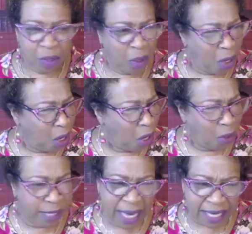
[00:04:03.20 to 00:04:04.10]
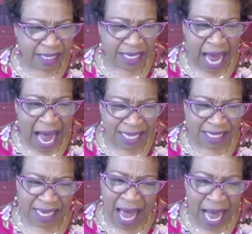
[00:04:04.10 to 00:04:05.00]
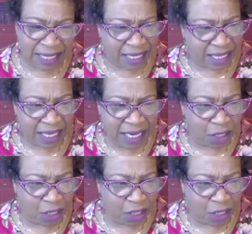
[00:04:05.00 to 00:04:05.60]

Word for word: Whoa, yes, yes, yes.